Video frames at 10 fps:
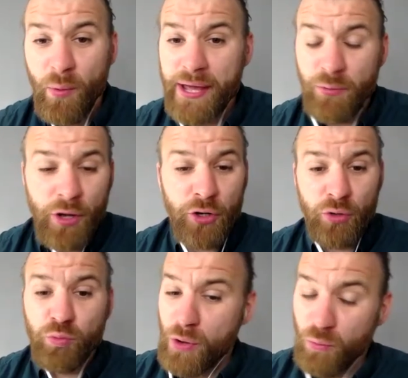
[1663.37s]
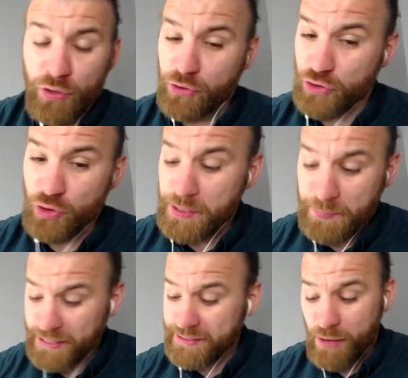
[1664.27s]
away, one or two
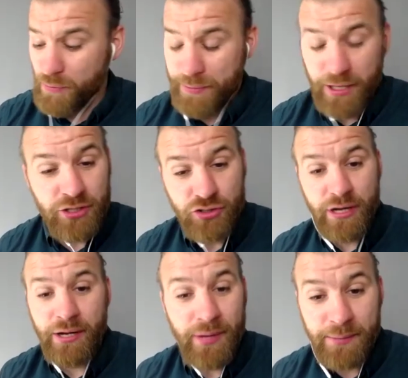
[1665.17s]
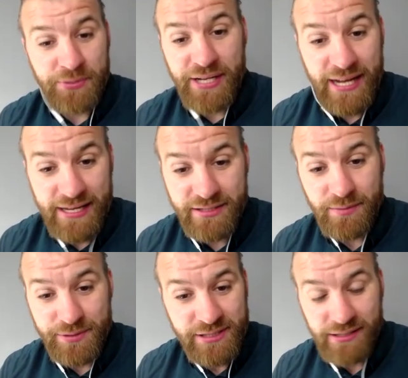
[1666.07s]
people in that webinar straight away put their hands
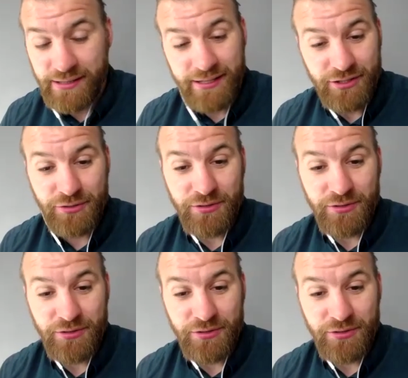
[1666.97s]
up and said thank you.